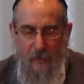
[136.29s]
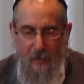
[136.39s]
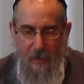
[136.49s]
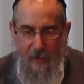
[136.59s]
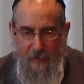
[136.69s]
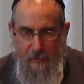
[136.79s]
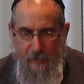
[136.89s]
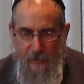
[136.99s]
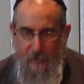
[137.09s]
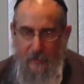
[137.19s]
And
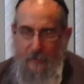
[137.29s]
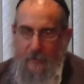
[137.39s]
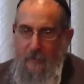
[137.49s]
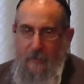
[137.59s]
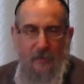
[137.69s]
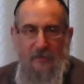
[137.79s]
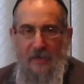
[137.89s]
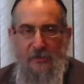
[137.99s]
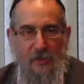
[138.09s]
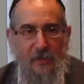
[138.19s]
he
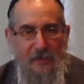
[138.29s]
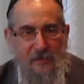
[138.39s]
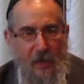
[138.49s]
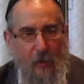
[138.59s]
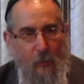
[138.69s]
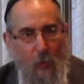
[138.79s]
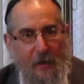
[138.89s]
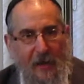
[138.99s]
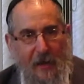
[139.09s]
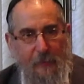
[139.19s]
said she needs help. What
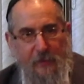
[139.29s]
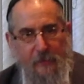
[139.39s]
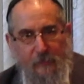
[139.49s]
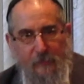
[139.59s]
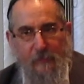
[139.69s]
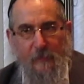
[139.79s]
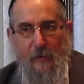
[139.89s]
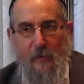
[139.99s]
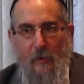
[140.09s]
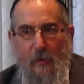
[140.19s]
happened?
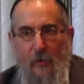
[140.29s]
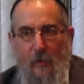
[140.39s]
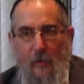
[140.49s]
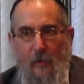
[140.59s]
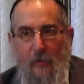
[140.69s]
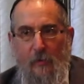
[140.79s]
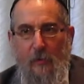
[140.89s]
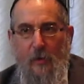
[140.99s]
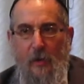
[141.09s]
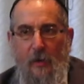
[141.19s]

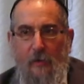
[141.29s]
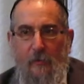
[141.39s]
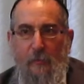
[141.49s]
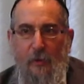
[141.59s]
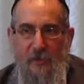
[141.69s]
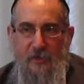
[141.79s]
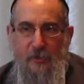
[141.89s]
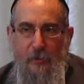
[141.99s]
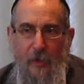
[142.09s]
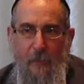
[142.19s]
The police
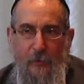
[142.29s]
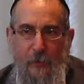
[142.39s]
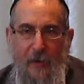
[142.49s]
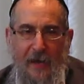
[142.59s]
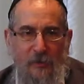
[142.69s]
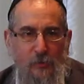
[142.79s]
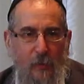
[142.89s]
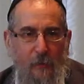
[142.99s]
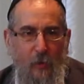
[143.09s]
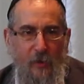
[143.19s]
showed up at their house
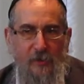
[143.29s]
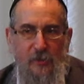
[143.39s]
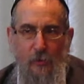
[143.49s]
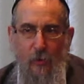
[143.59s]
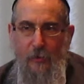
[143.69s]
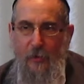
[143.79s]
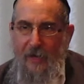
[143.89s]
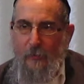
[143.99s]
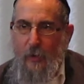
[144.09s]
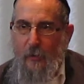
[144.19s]
one morning. She called
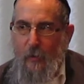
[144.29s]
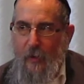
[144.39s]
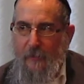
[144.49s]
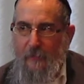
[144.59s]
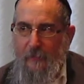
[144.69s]
911.